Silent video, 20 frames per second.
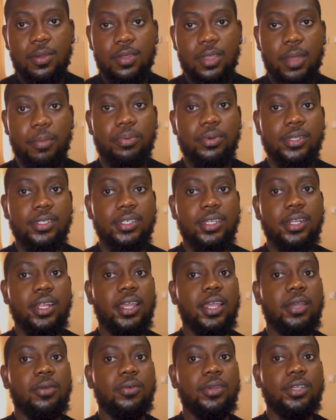my friends and
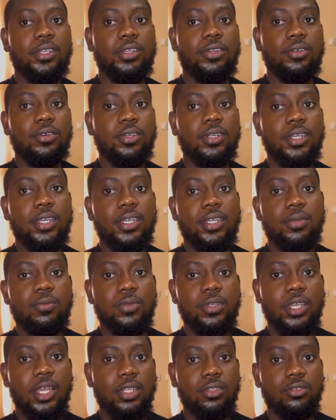I are working on,
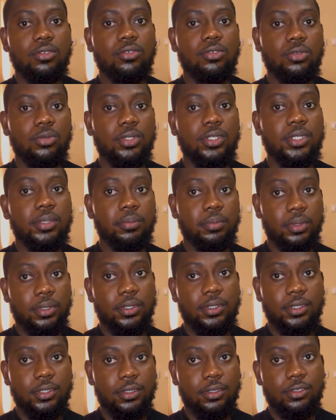and we had to do it in
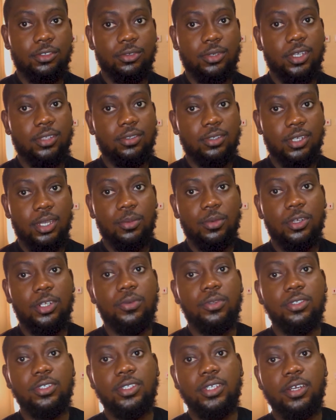person. So I had to come
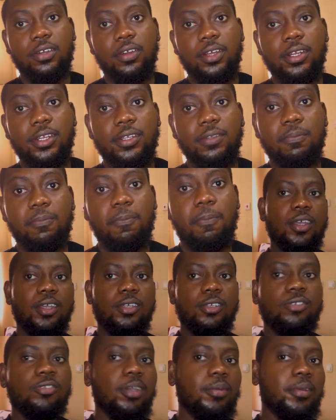out with Takrade.
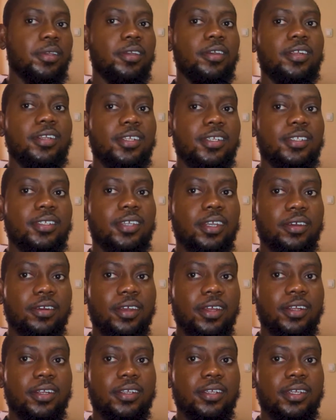So I'm currently in
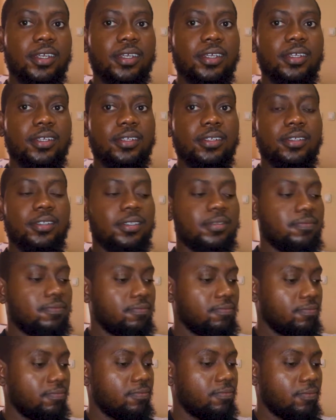Takrade, and
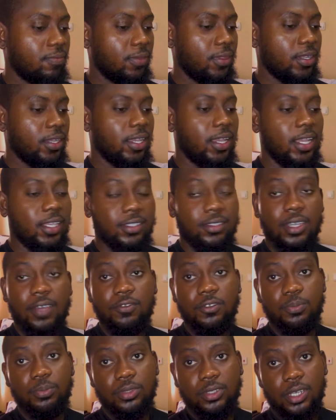I still
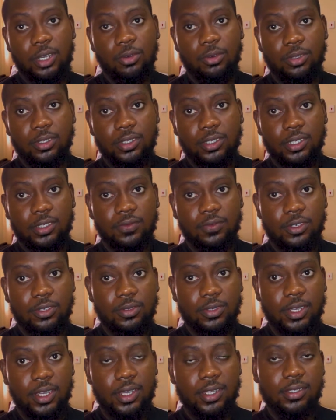have to put out content for
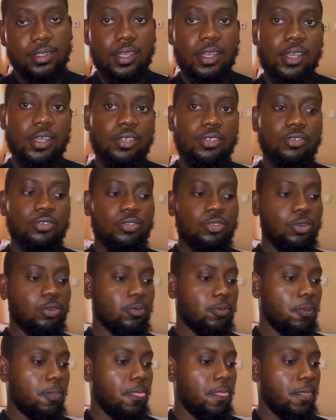you guys. So